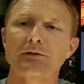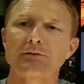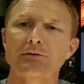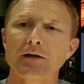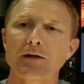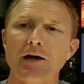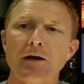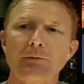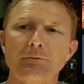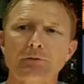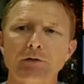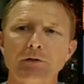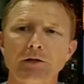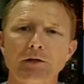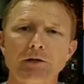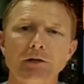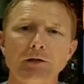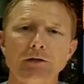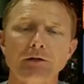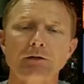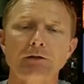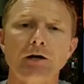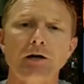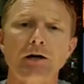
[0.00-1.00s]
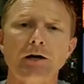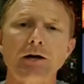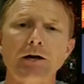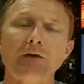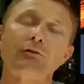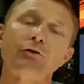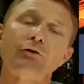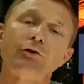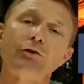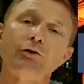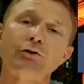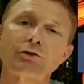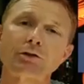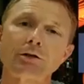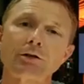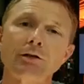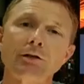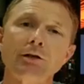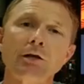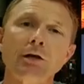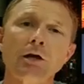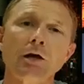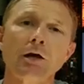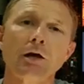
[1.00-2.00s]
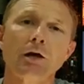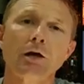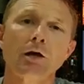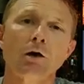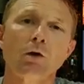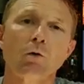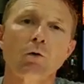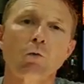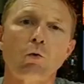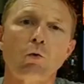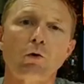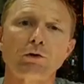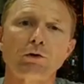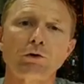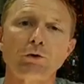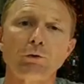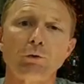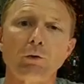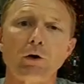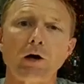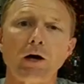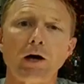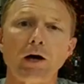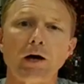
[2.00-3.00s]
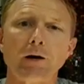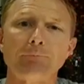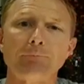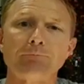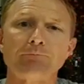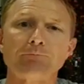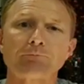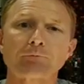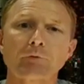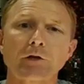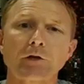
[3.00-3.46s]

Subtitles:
happening at Evolution. Want to